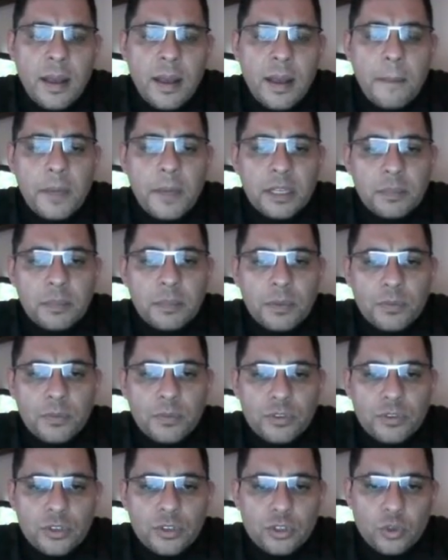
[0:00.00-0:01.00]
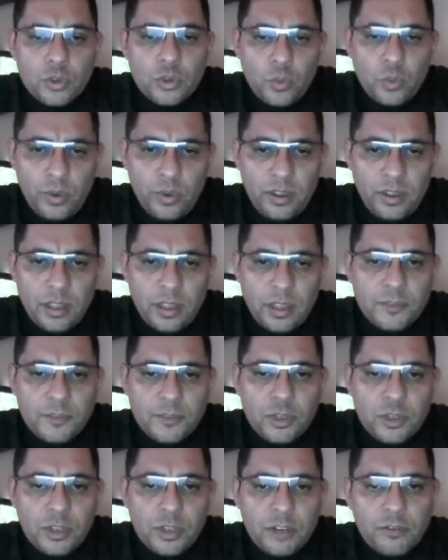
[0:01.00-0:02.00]
by the preposition with.
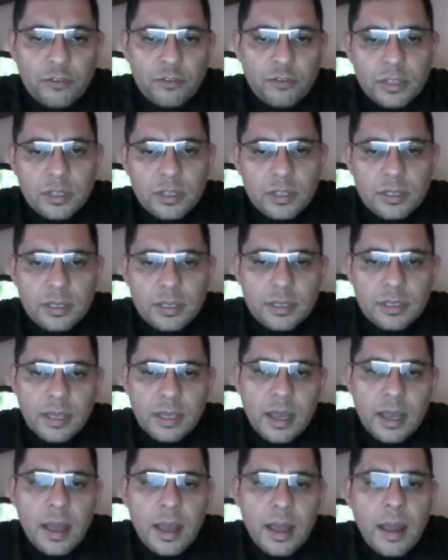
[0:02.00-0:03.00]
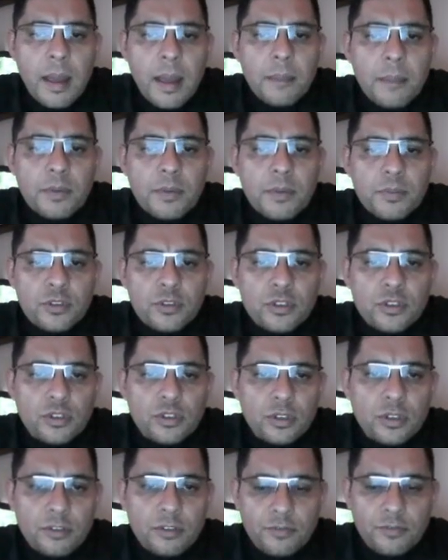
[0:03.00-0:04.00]
So therefore, this is a
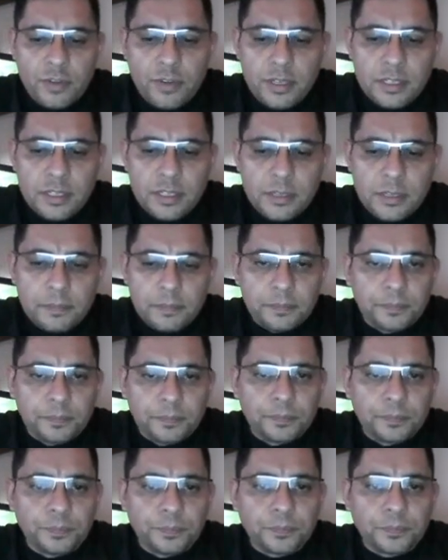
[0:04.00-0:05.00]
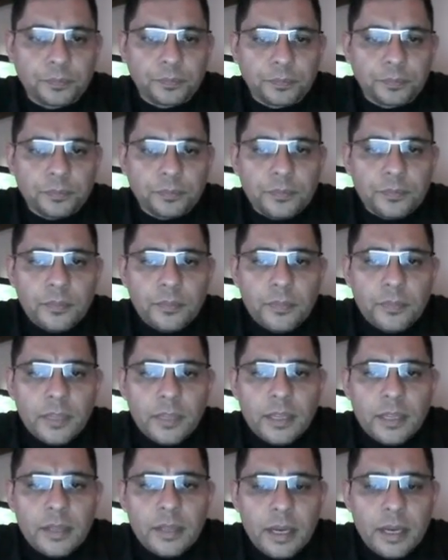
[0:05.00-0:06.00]
prepositional phrase.
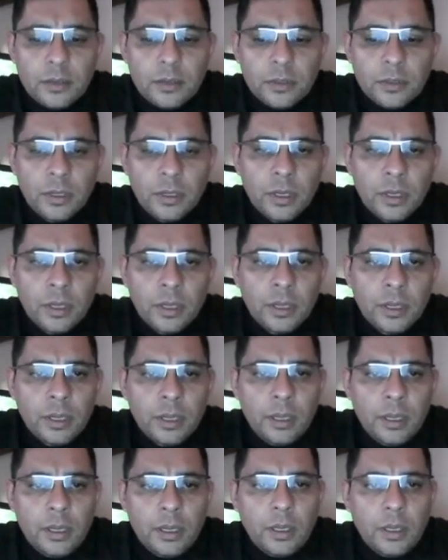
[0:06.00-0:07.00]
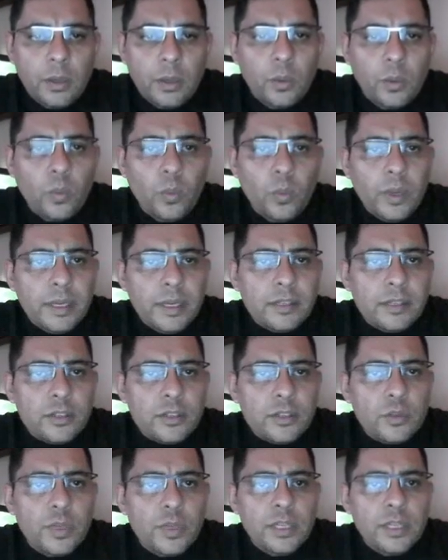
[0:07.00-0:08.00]
Now, what else
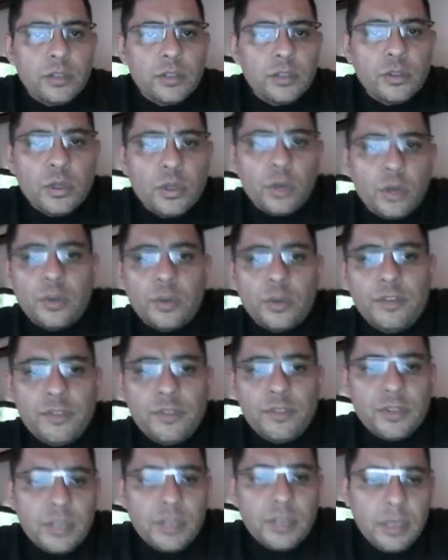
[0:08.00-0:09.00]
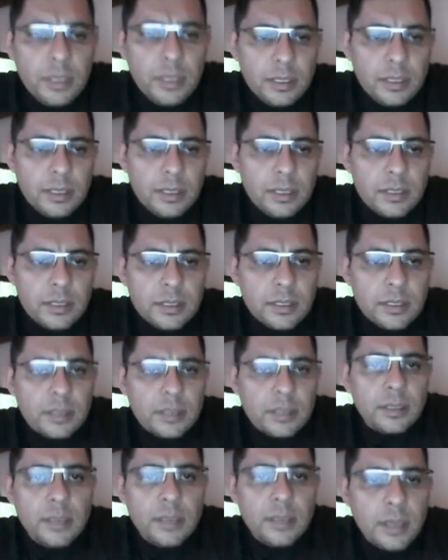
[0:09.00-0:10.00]
do we need to know? If you see, these
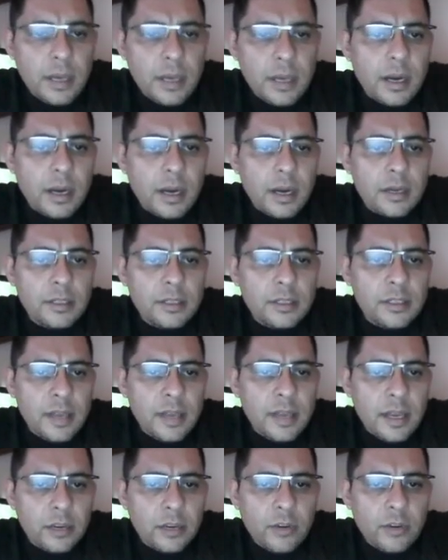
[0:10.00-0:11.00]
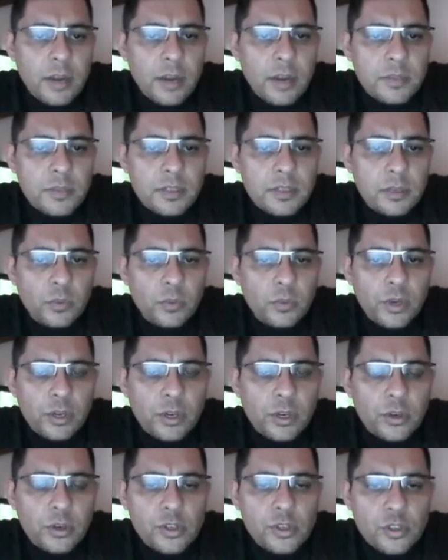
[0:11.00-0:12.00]
are the diagrams that we're
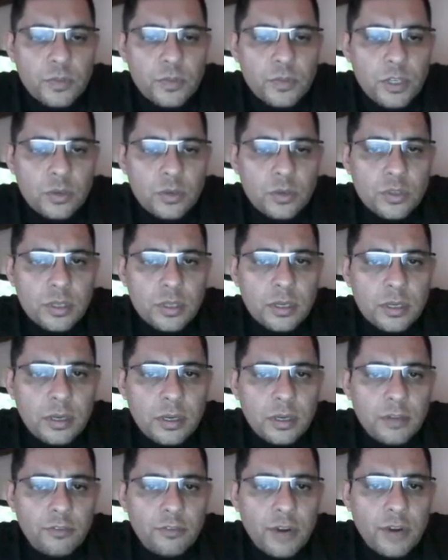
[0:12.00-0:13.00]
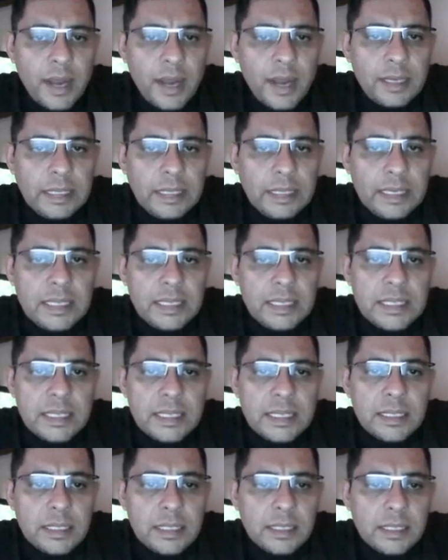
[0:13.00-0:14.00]
going to be using for
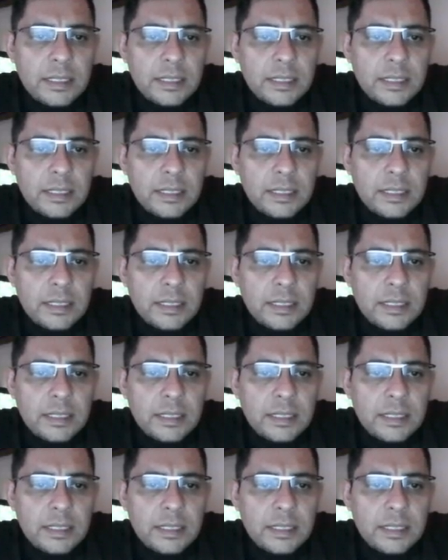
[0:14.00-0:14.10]
analyzing